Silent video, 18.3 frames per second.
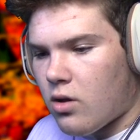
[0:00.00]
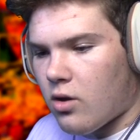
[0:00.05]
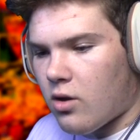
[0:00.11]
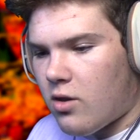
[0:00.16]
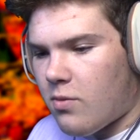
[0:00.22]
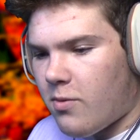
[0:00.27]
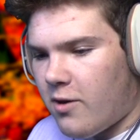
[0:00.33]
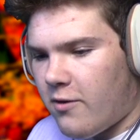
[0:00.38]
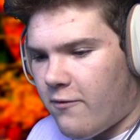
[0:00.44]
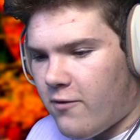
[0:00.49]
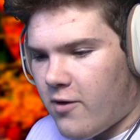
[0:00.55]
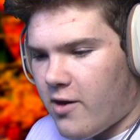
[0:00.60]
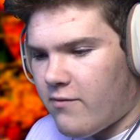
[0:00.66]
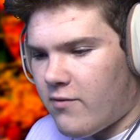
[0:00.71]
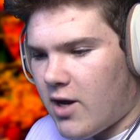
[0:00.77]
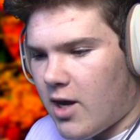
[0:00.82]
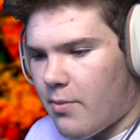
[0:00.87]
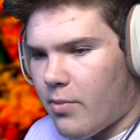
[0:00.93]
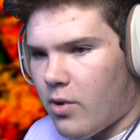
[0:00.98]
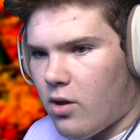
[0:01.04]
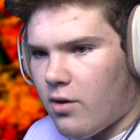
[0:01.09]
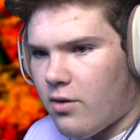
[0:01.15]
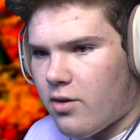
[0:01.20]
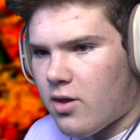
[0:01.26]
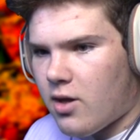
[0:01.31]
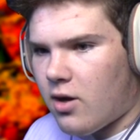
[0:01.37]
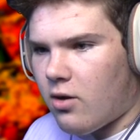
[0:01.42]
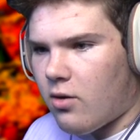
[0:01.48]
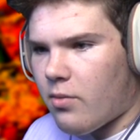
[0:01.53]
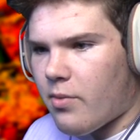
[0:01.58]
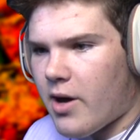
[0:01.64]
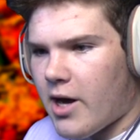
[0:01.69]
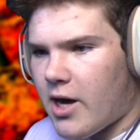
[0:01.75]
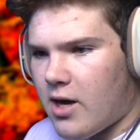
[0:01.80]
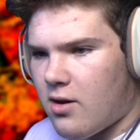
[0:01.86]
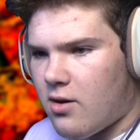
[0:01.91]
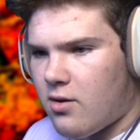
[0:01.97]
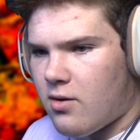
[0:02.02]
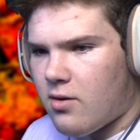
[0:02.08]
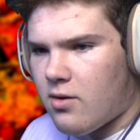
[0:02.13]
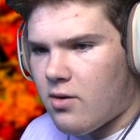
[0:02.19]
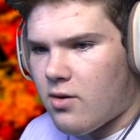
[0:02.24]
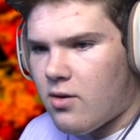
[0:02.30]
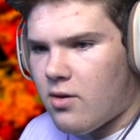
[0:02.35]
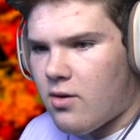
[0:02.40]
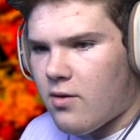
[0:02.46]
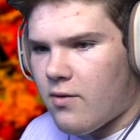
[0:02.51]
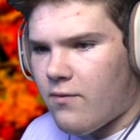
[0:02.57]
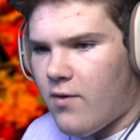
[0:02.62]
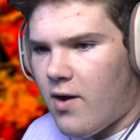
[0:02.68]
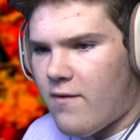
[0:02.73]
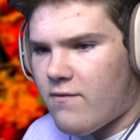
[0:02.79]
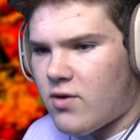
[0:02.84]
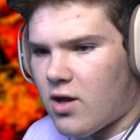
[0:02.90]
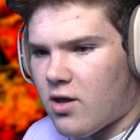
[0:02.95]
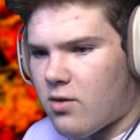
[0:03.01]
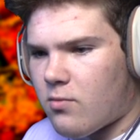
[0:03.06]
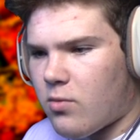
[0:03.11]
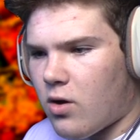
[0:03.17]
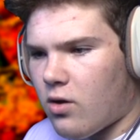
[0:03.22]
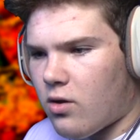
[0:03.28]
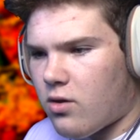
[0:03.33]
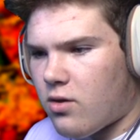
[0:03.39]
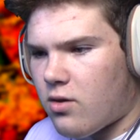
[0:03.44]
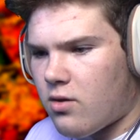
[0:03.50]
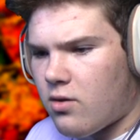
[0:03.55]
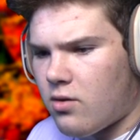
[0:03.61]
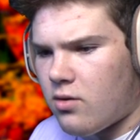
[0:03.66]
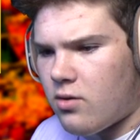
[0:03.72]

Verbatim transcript: Let's buy five net balls, and I'll buy five dust balls.